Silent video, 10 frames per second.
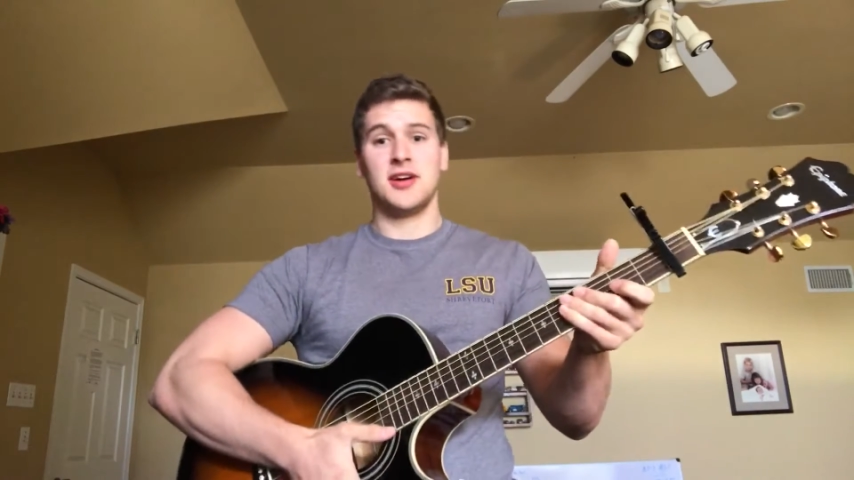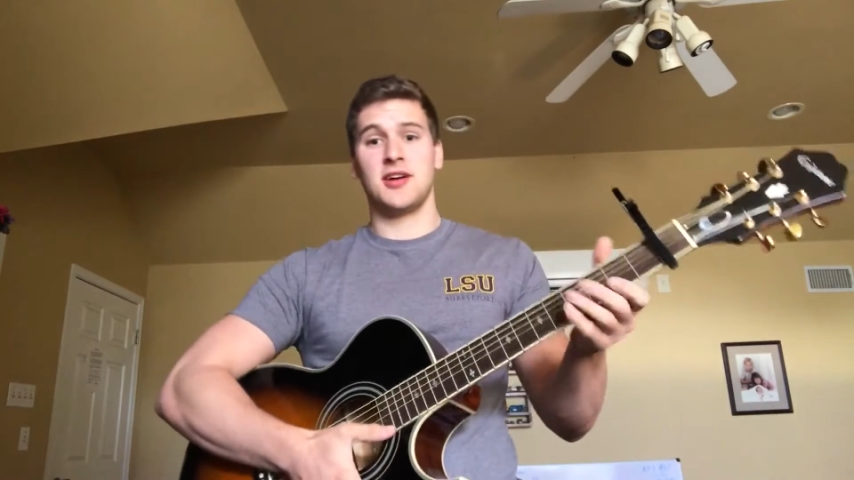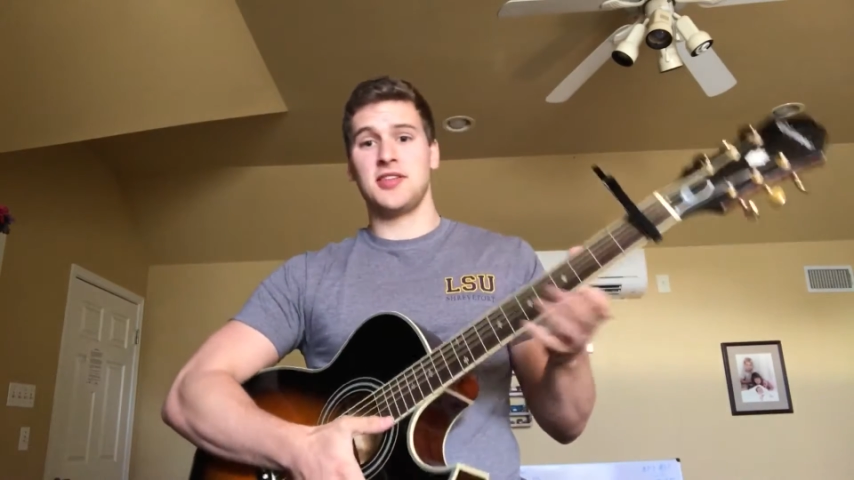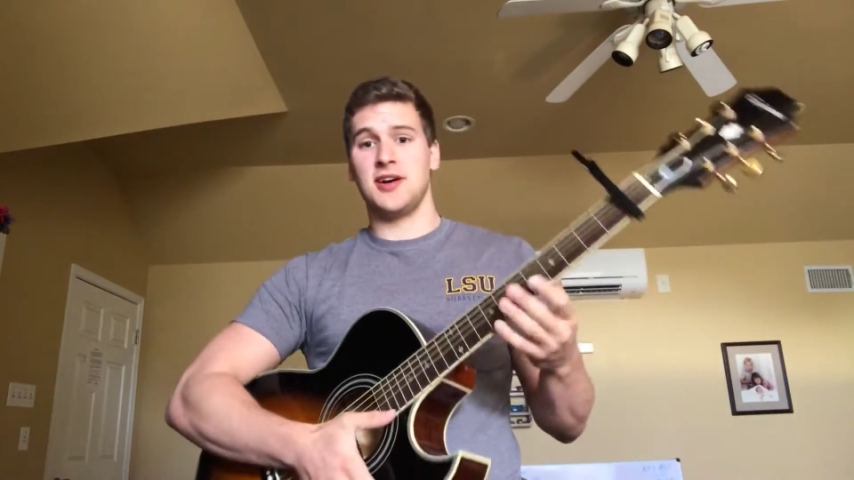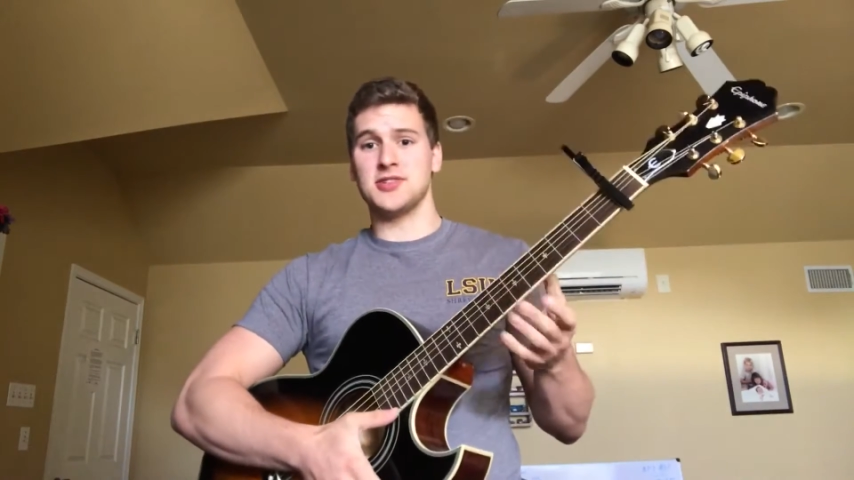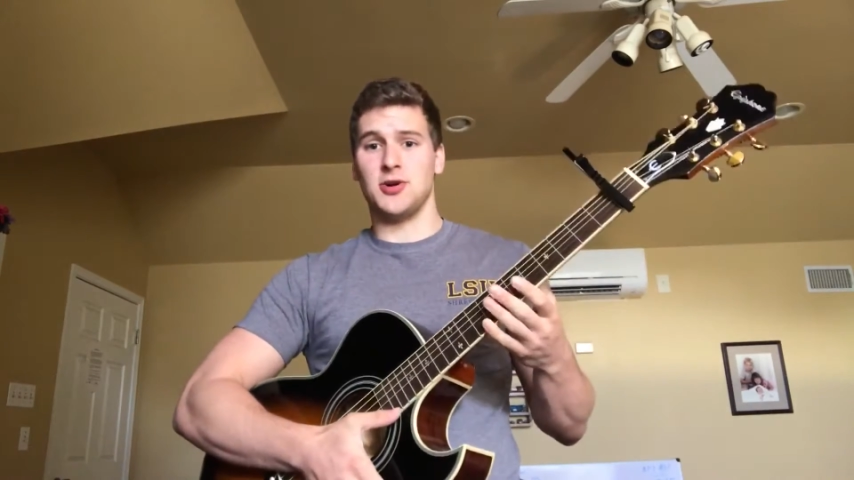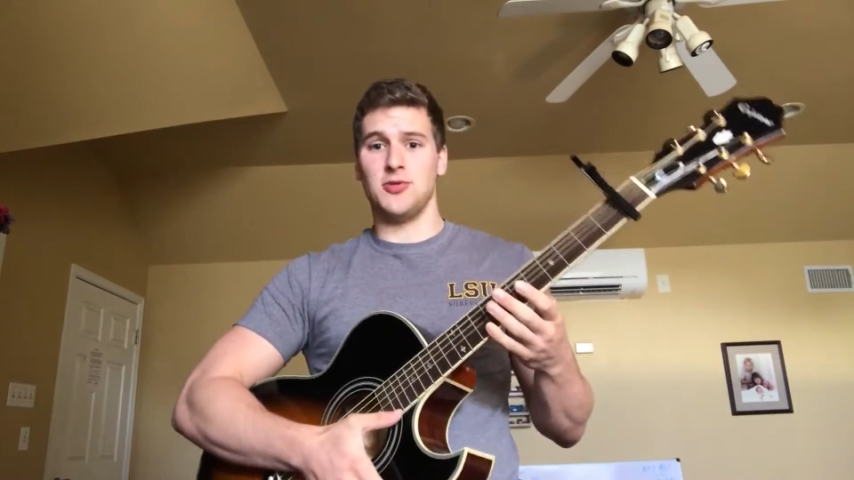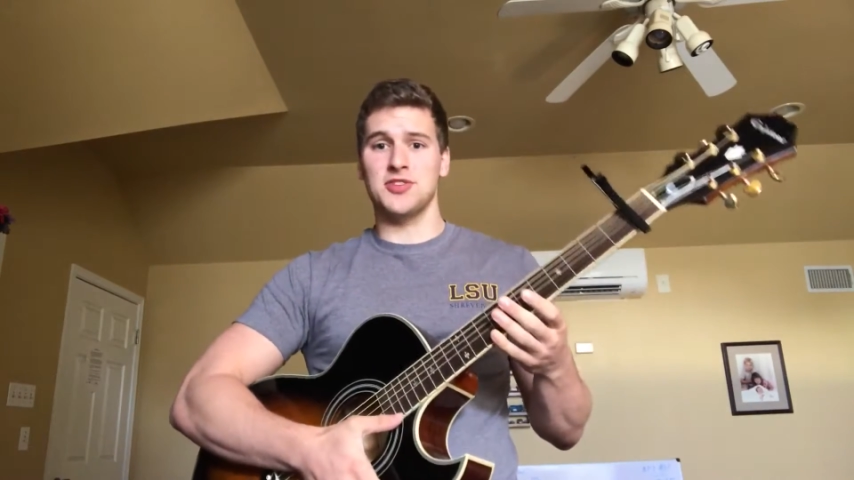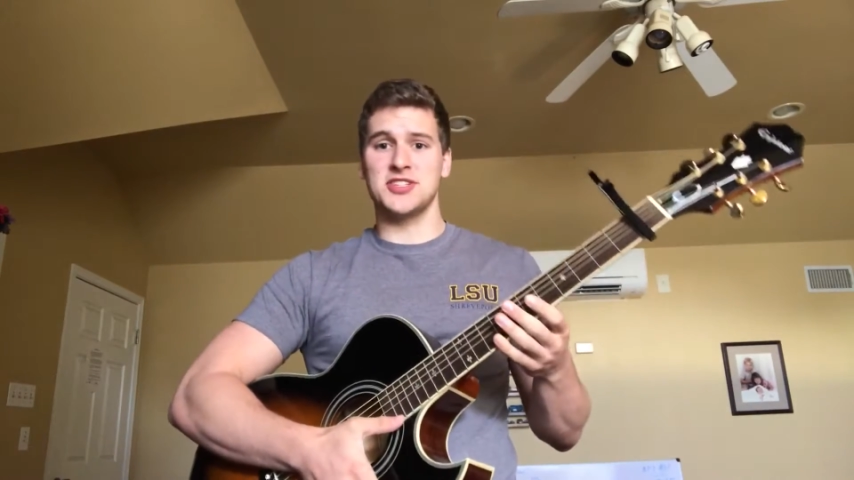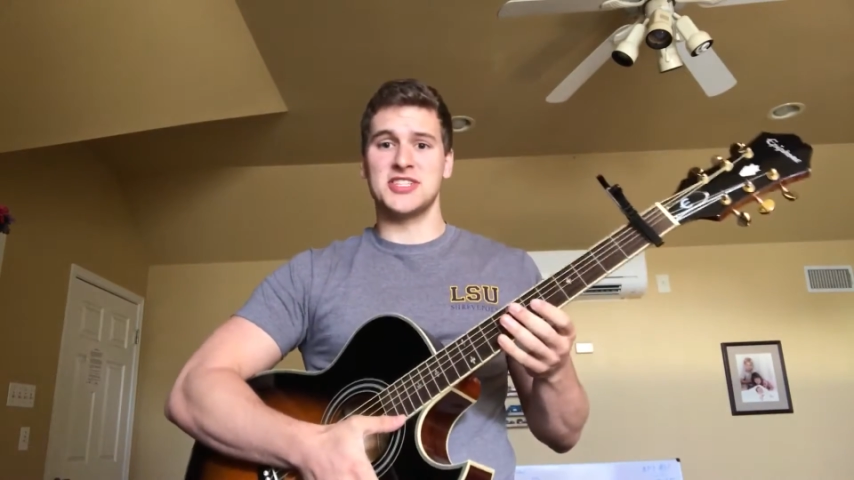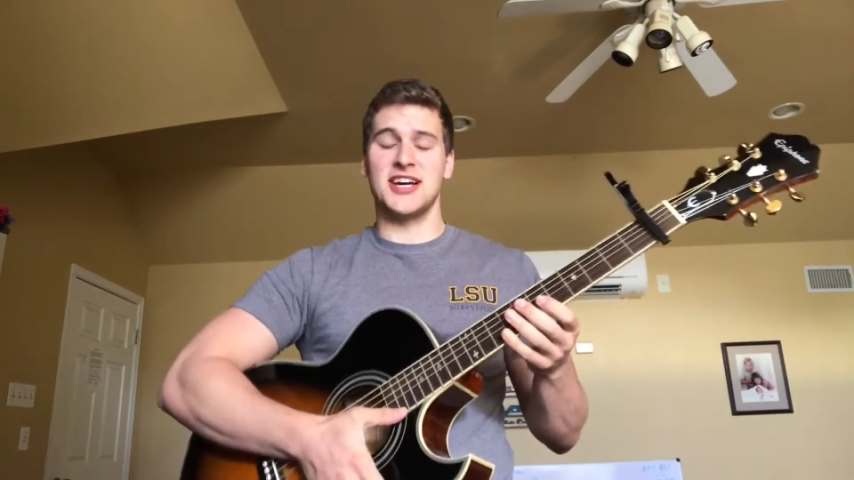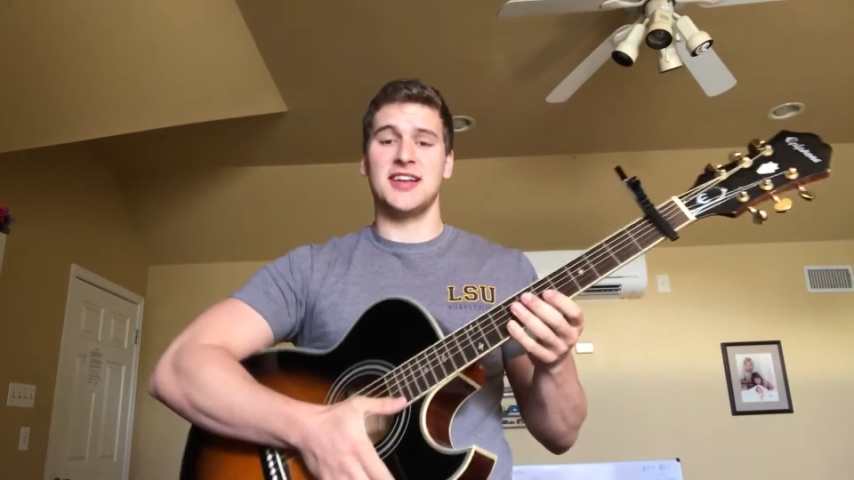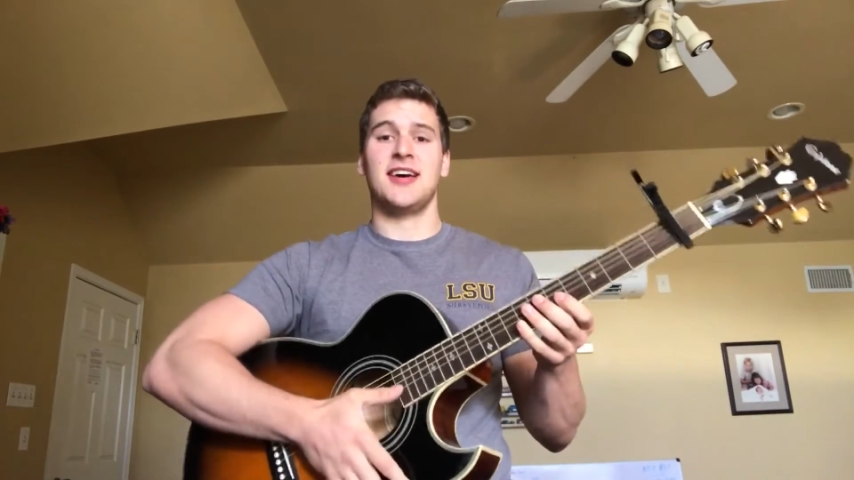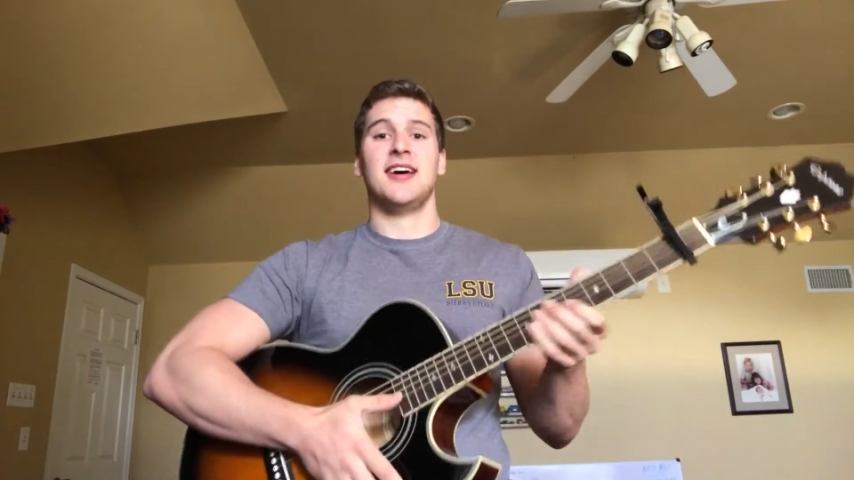Good thing I was holding this tight.